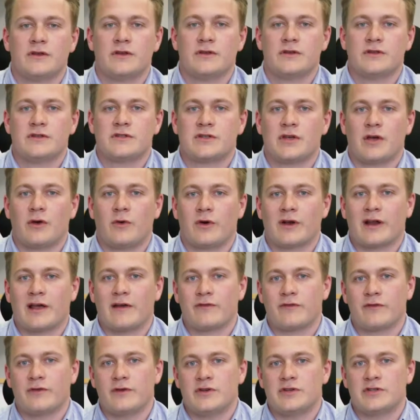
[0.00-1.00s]
So on
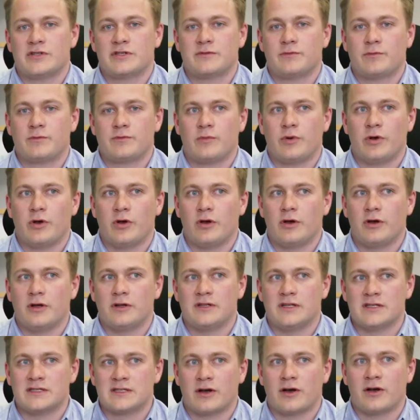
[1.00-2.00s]
average per
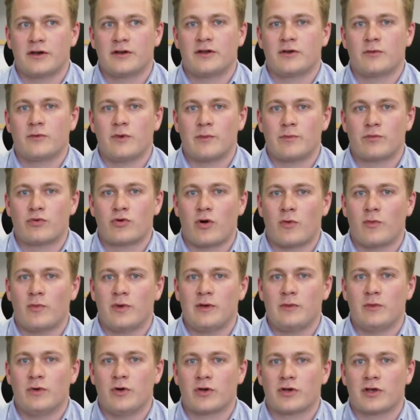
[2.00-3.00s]
designer we're probably
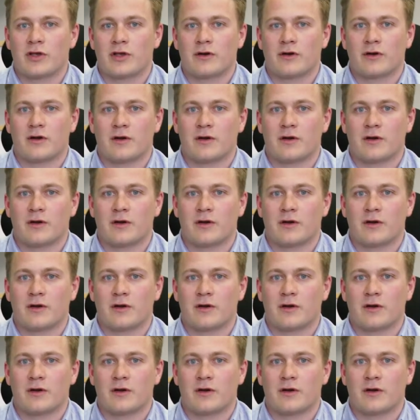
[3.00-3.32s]
working on